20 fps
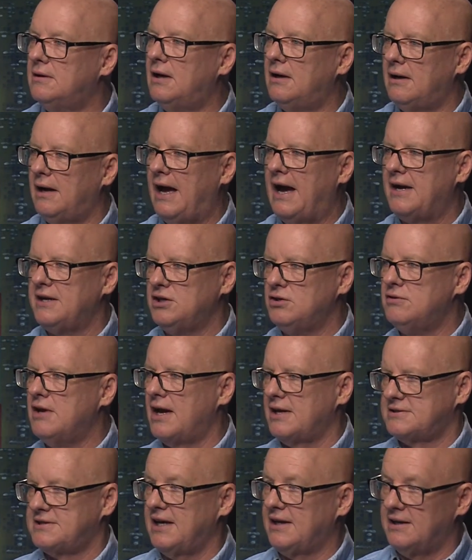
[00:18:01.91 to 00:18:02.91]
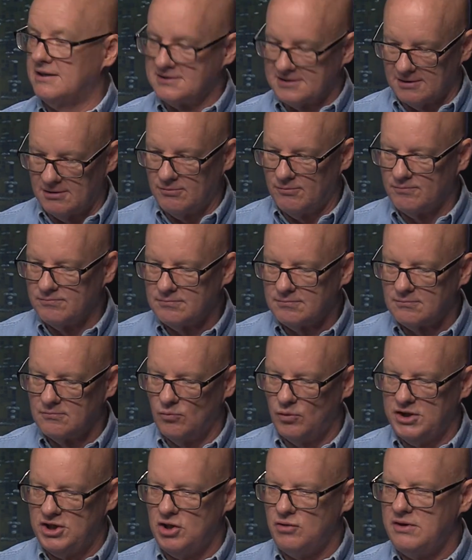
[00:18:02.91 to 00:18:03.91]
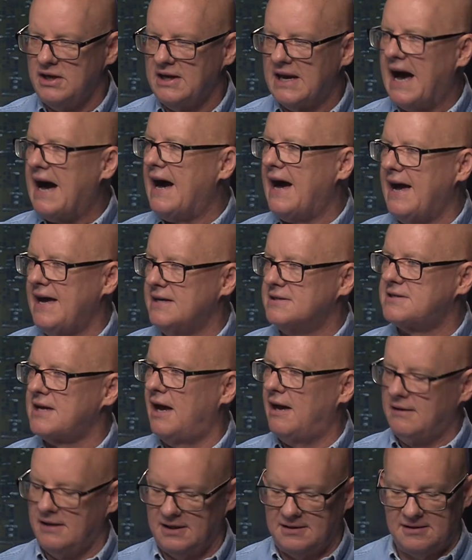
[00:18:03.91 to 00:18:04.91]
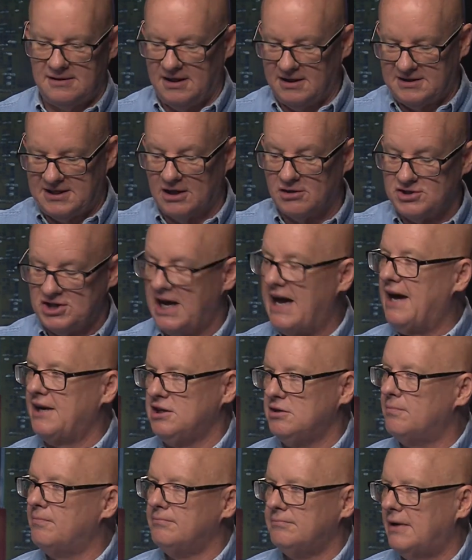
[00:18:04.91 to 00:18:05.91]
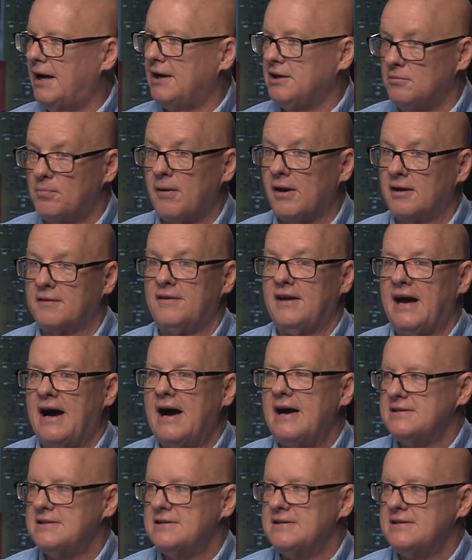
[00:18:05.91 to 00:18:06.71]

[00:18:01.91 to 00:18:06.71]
How do you dissect it? So when you need eyes, it tells you how do you pluck the eyes out.